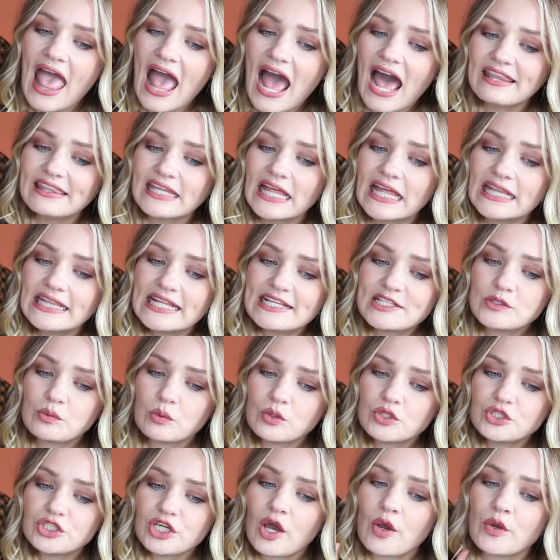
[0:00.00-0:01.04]
and then this will
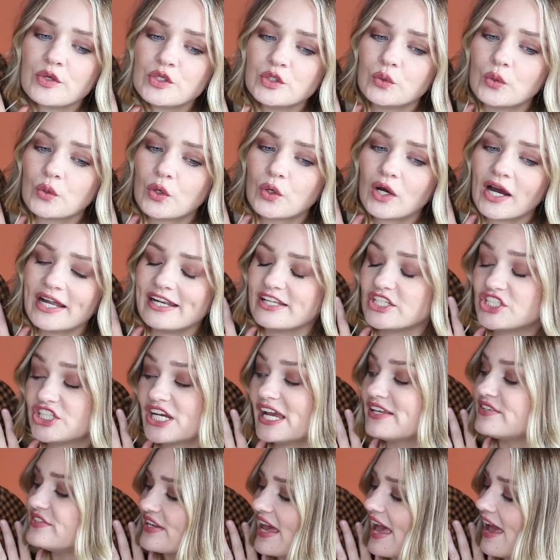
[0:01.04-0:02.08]
show your kind of
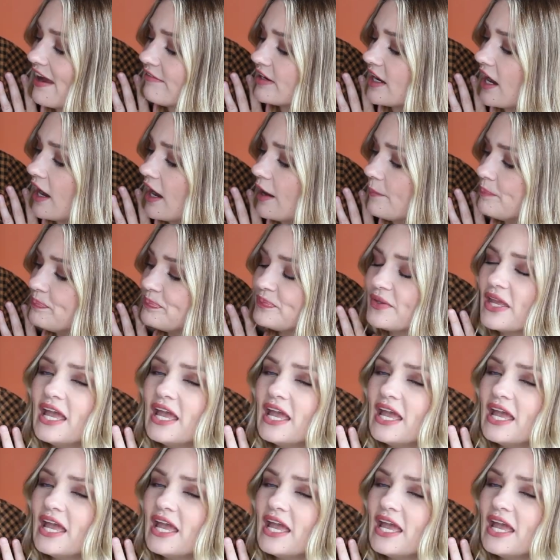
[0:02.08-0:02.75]
chest area.